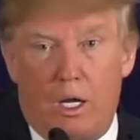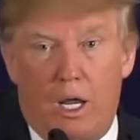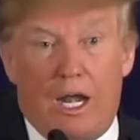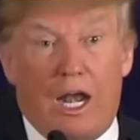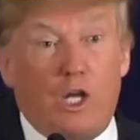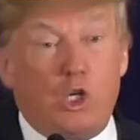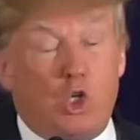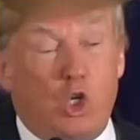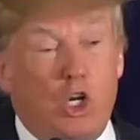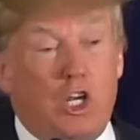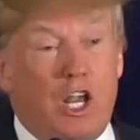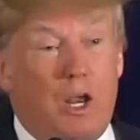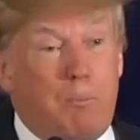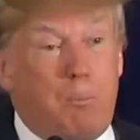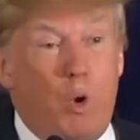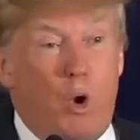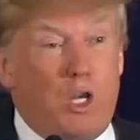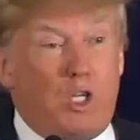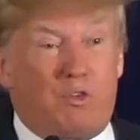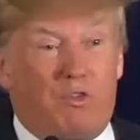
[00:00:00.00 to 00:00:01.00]
And I should
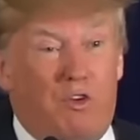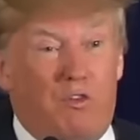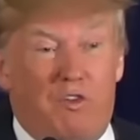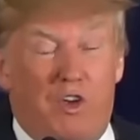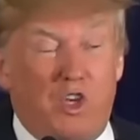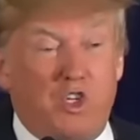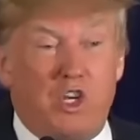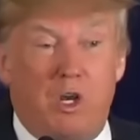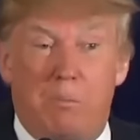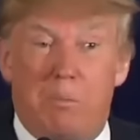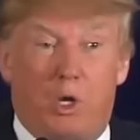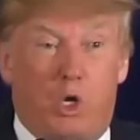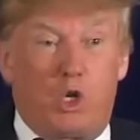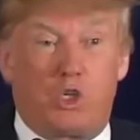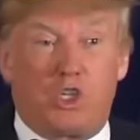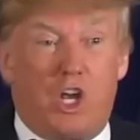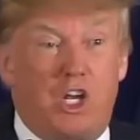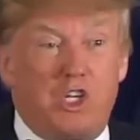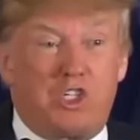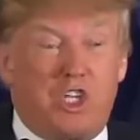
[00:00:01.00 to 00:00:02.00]
get points for vision
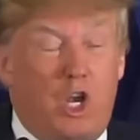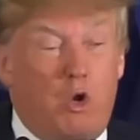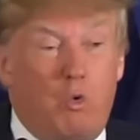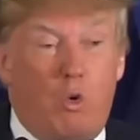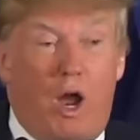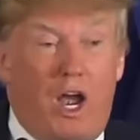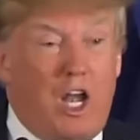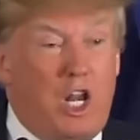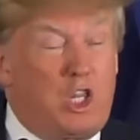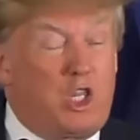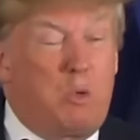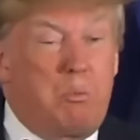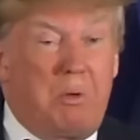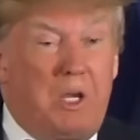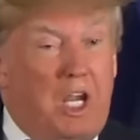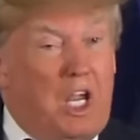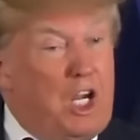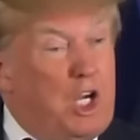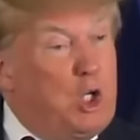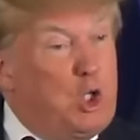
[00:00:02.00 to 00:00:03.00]
because I said right at the
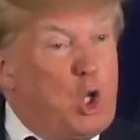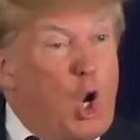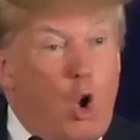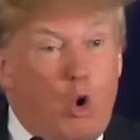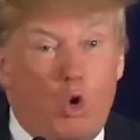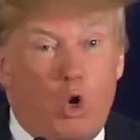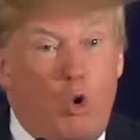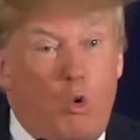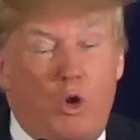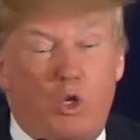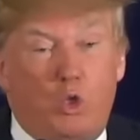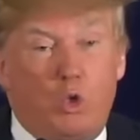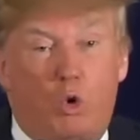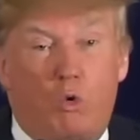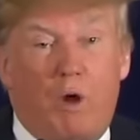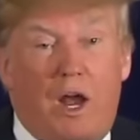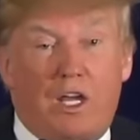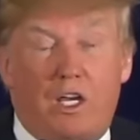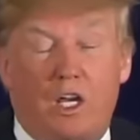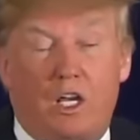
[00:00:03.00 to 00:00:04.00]
beginning, don't go into
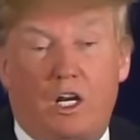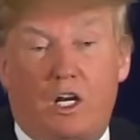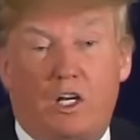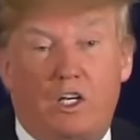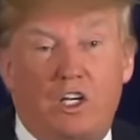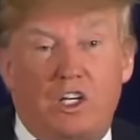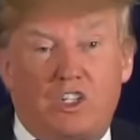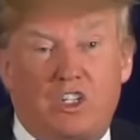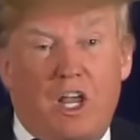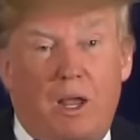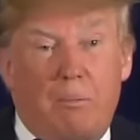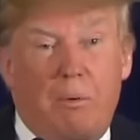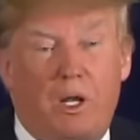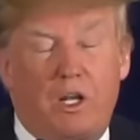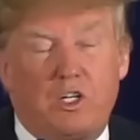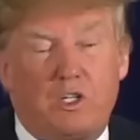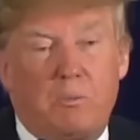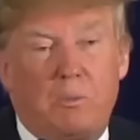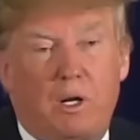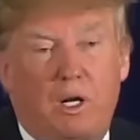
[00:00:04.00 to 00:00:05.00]
Iraq, you're going to
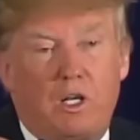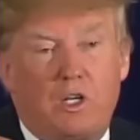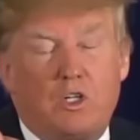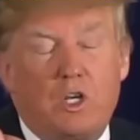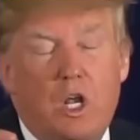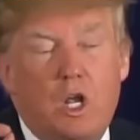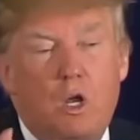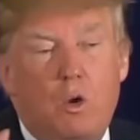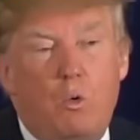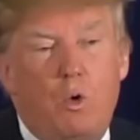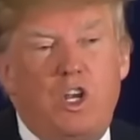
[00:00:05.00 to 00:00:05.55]
destabilize the Middle East.